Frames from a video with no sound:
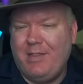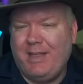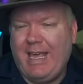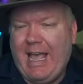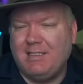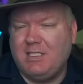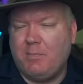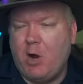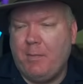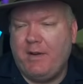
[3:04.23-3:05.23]
the Kansas
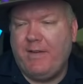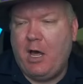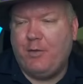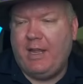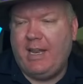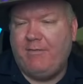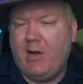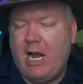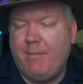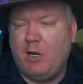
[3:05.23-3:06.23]
Department of Health and
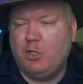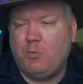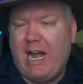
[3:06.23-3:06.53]
Environmental's